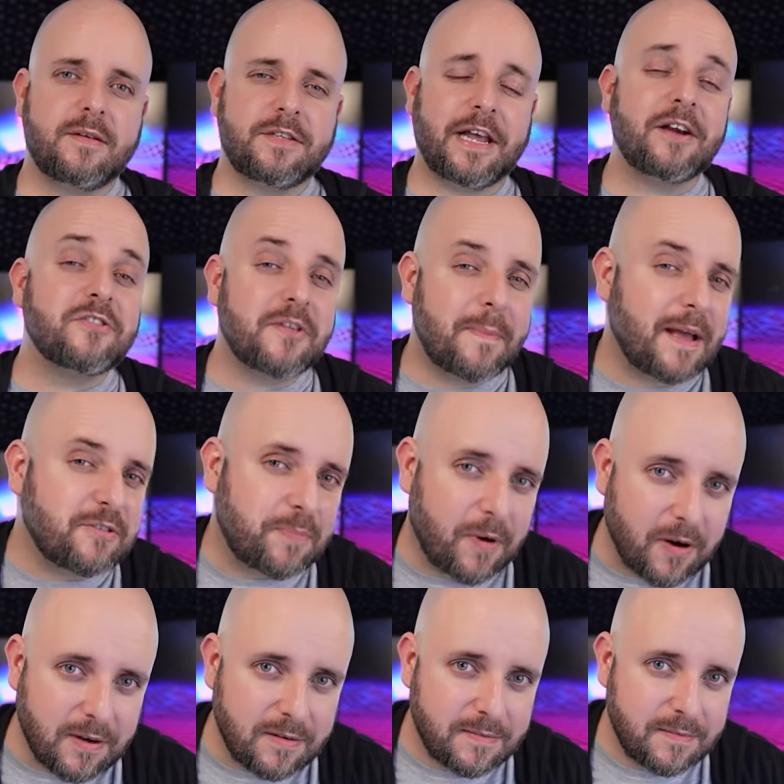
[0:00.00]
So here's the best
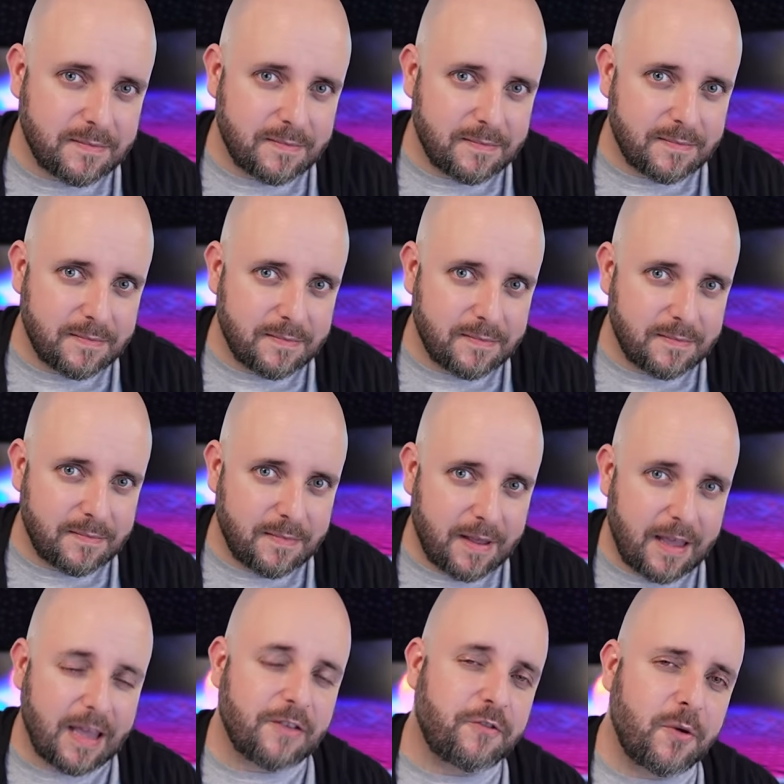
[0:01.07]
part.
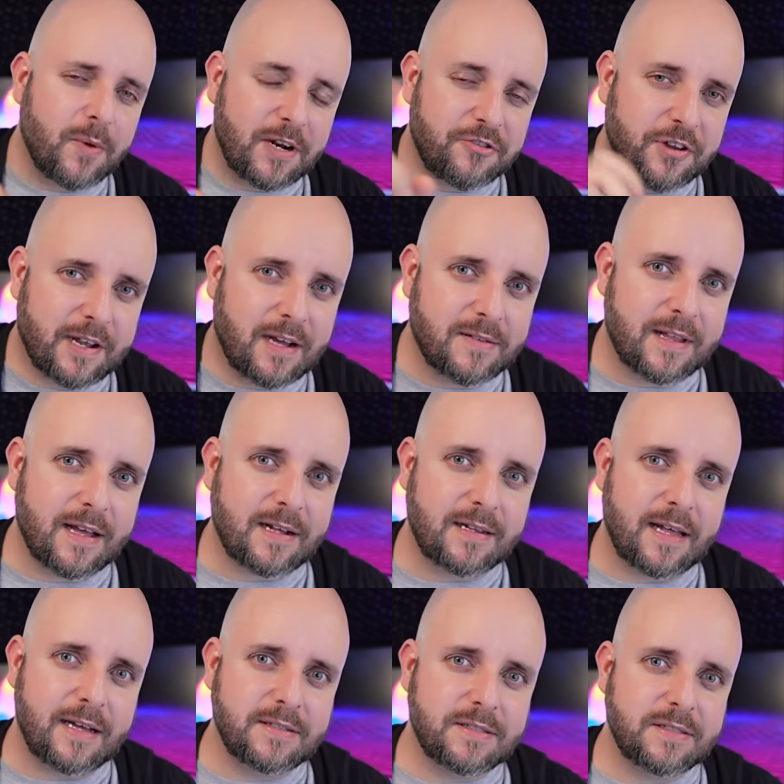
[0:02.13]
If you want to check out that
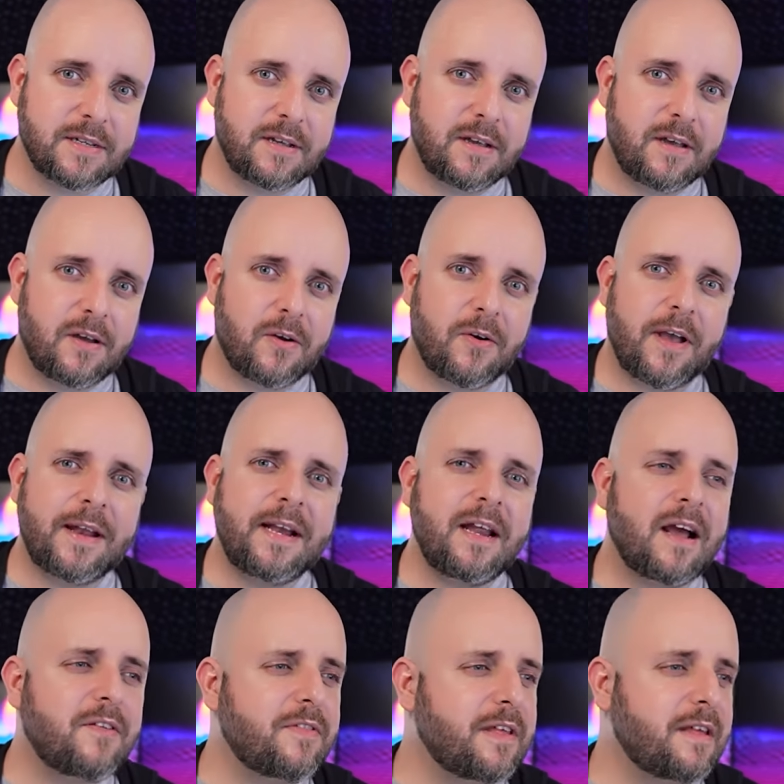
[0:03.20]
class, or any
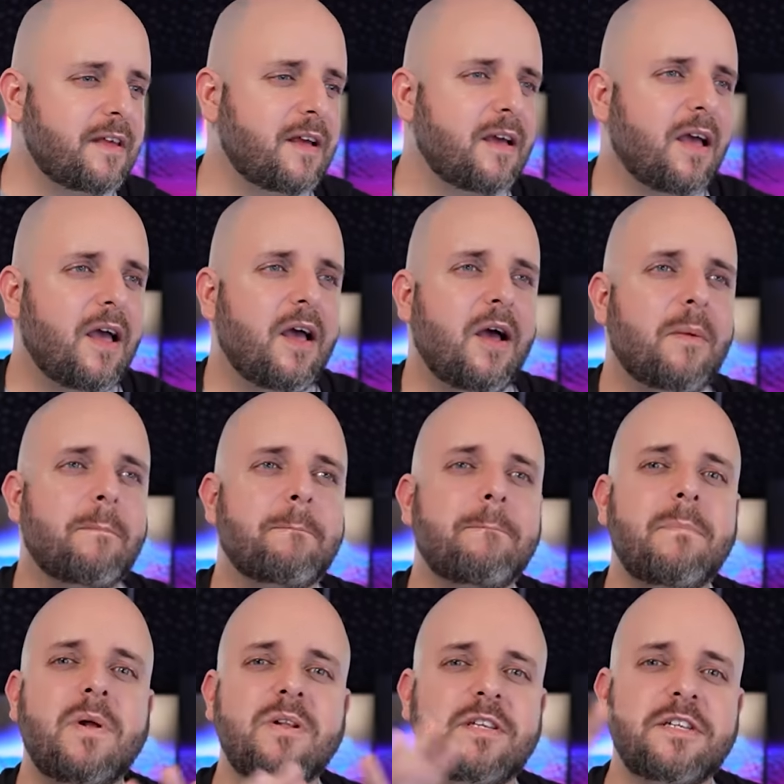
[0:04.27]
of the
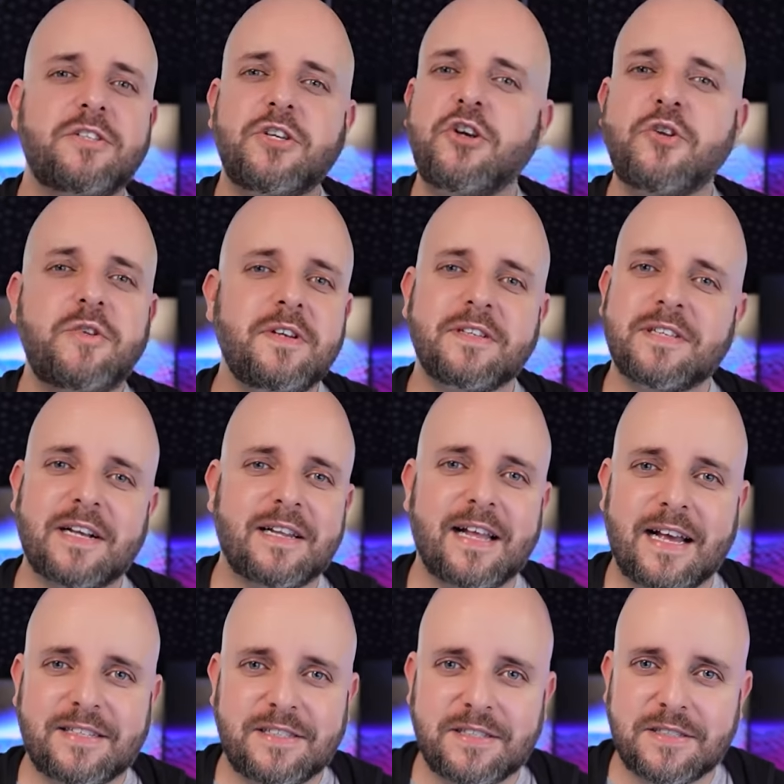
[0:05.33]
multitudinous
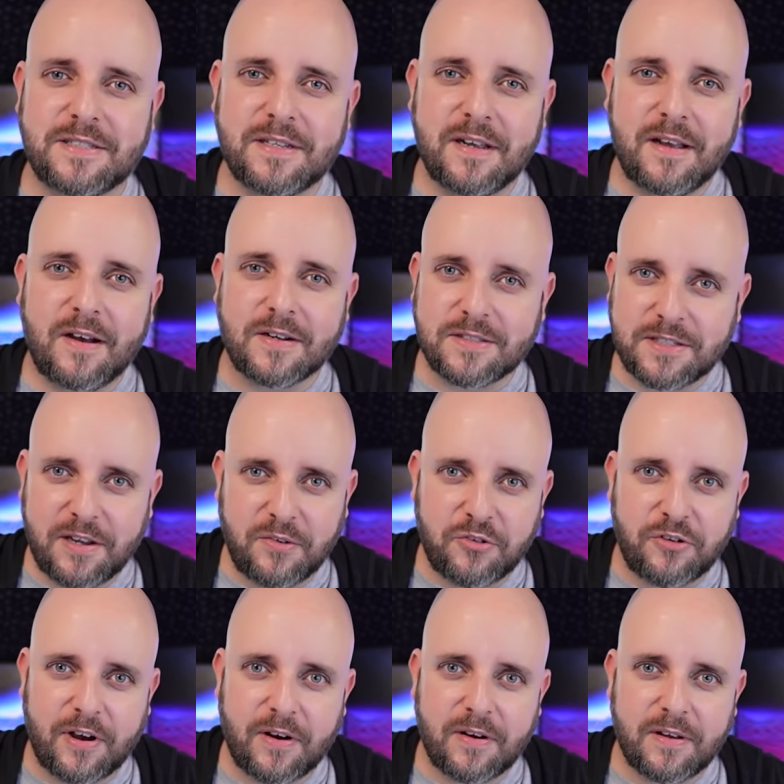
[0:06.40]
classes on
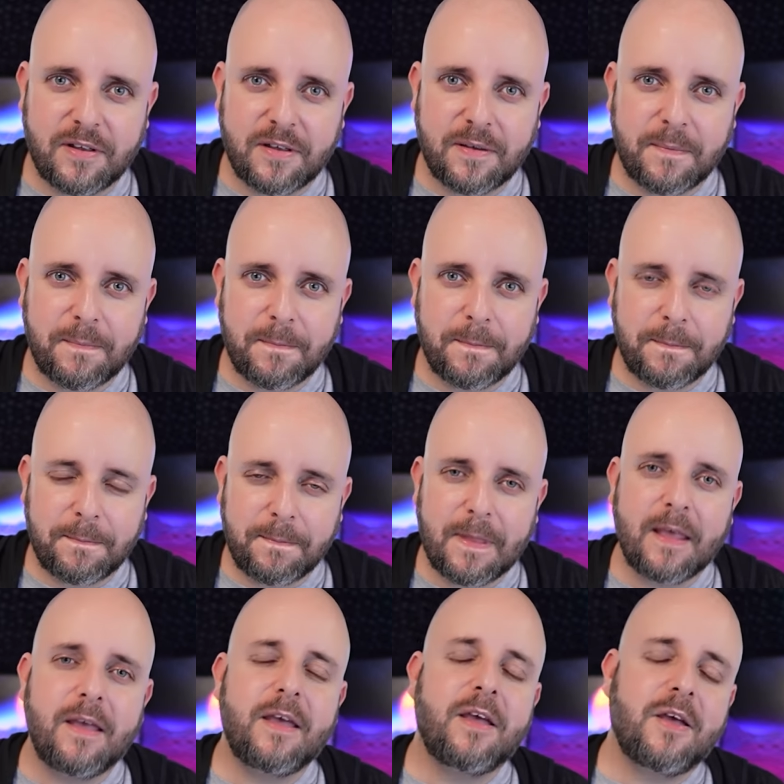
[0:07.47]
Skillshare?
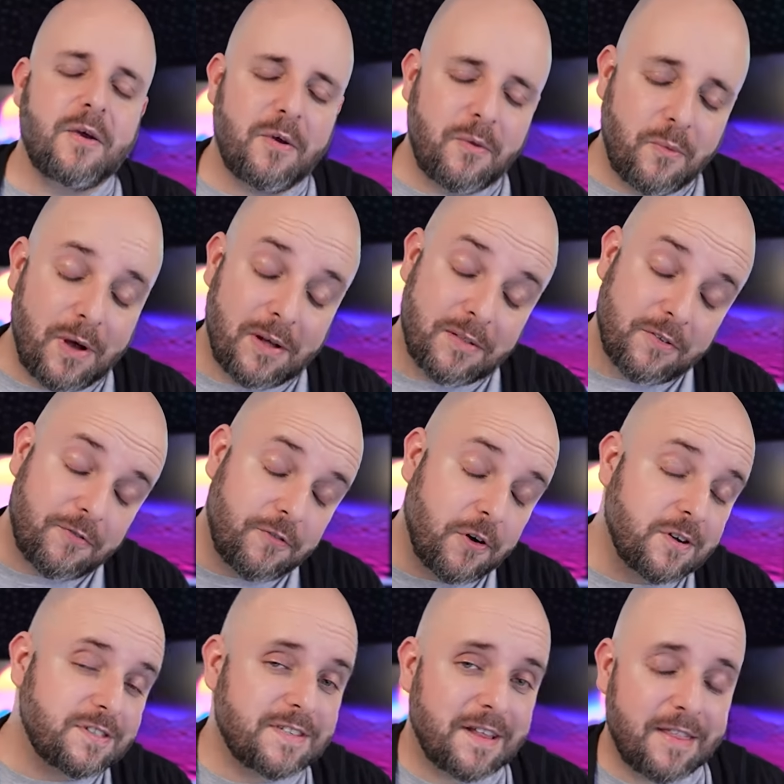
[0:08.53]
Well, the
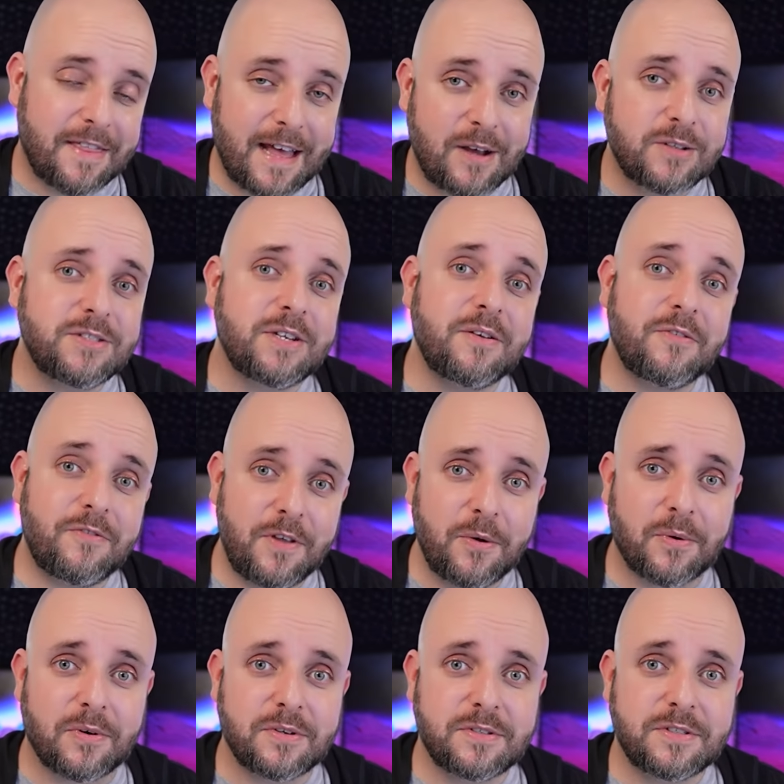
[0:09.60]
first thousand
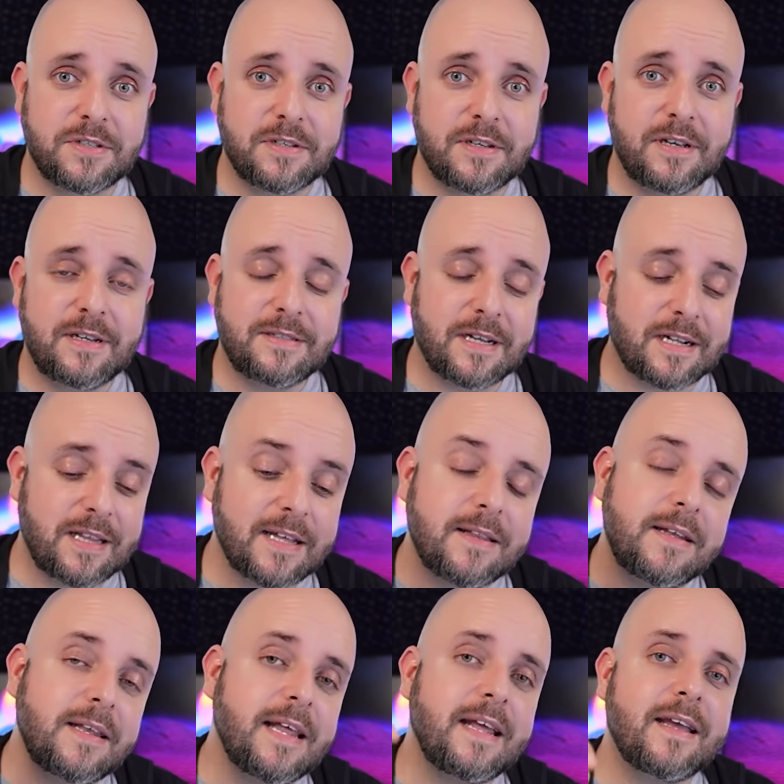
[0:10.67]
viewers to click the
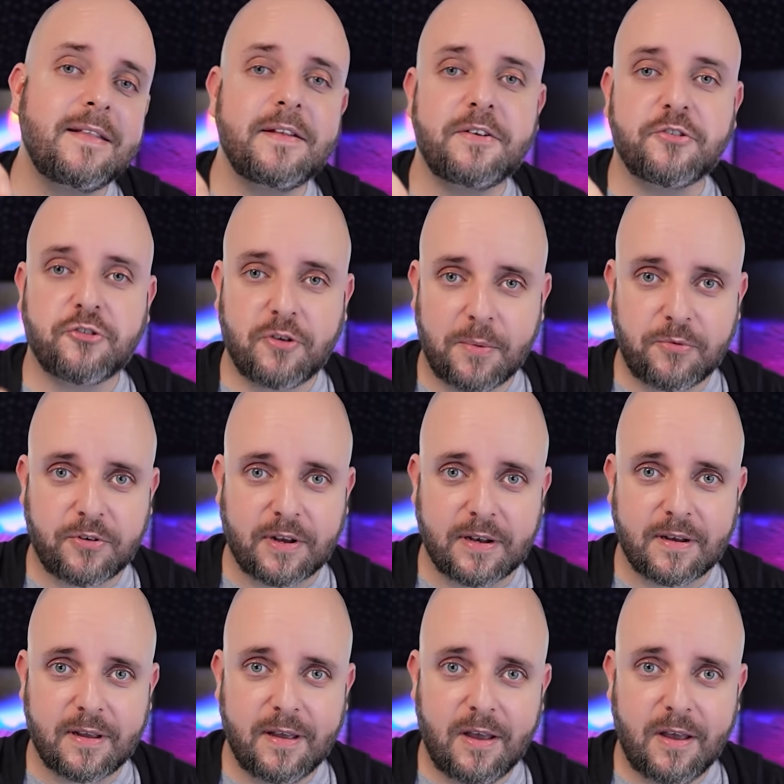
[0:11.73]
link in the description